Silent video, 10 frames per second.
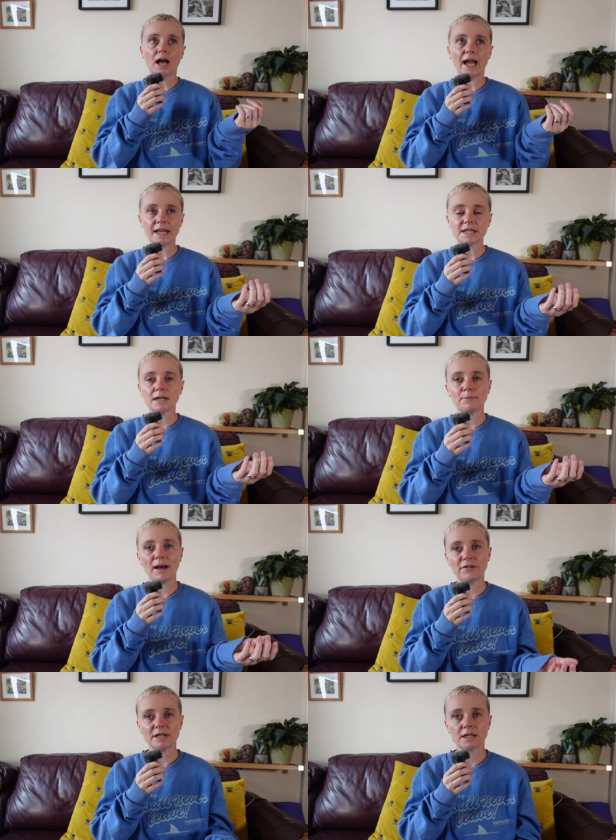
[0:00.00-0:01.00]
I ended up
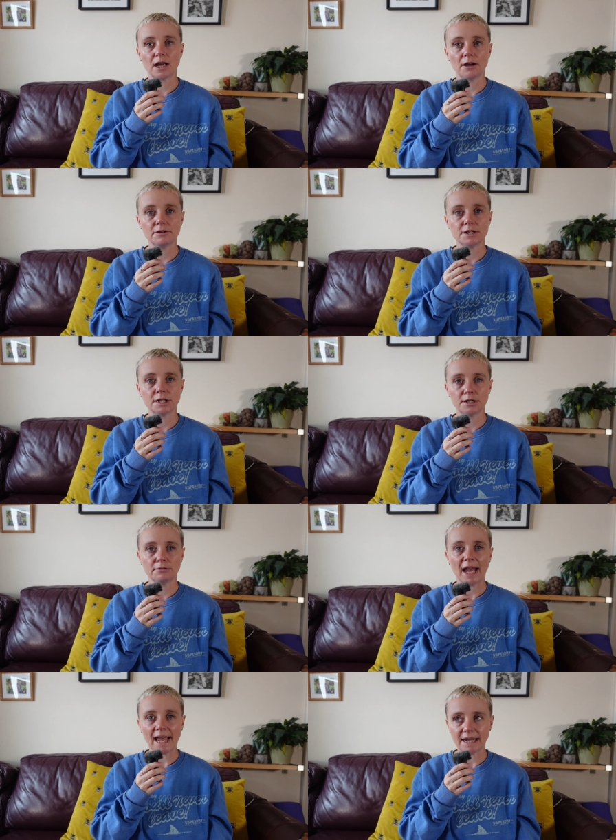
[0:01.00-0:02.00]
having to go to
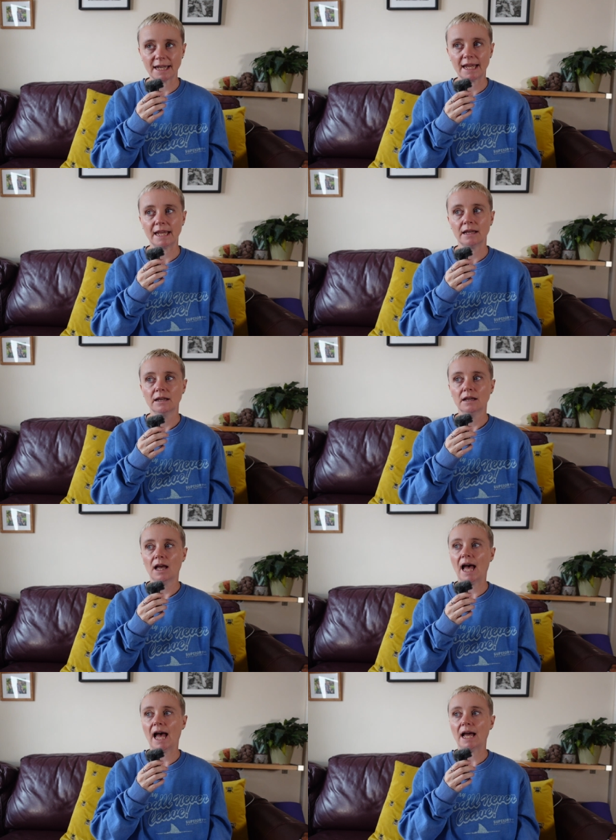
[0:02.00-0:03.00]
A&E
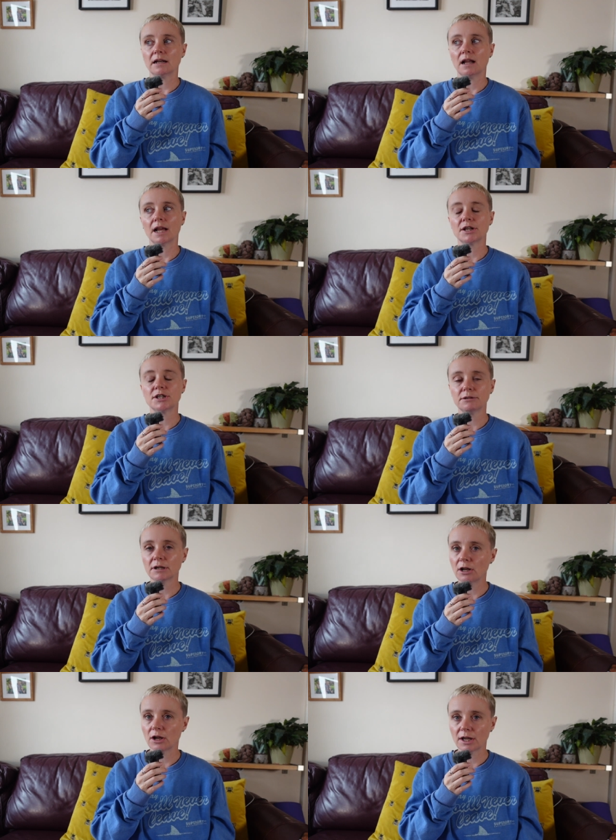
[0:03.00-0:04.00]
at like 2
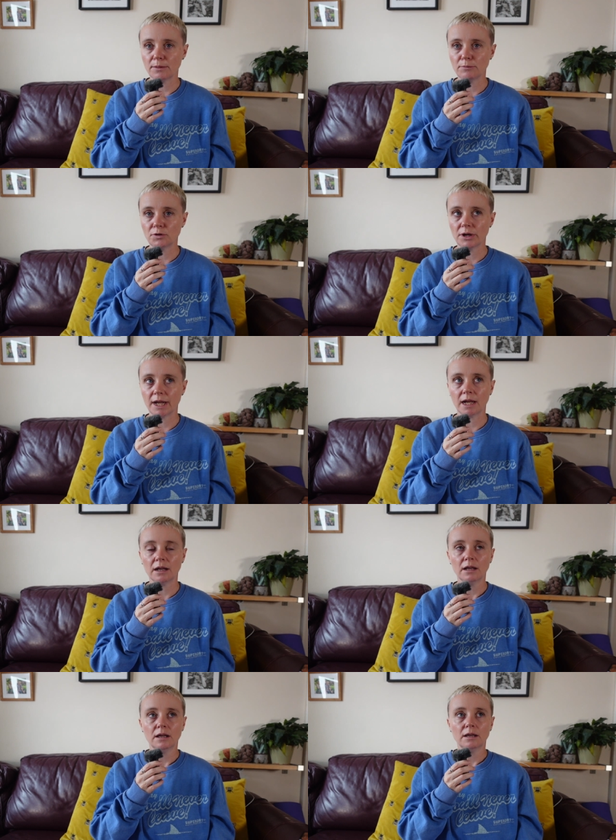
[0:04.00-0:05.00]
o'clock in the morning
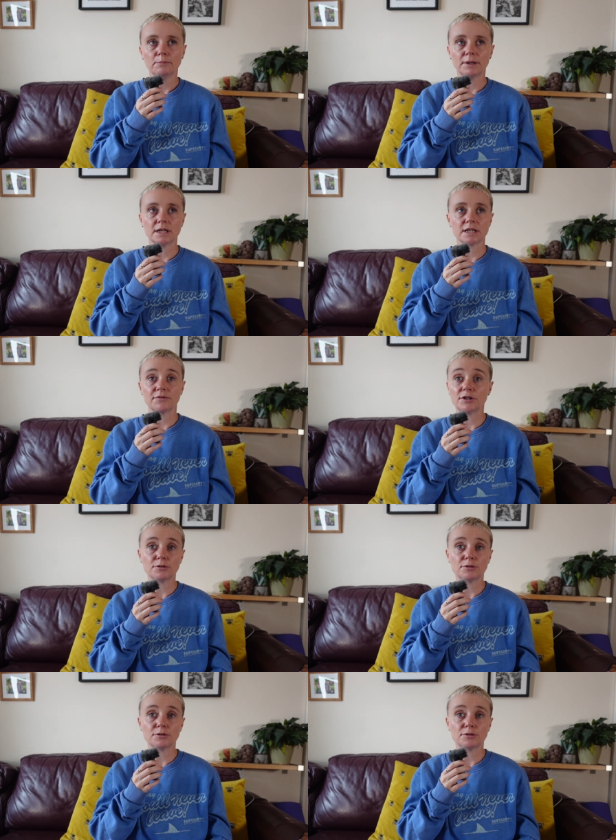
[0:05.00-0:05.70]
because of the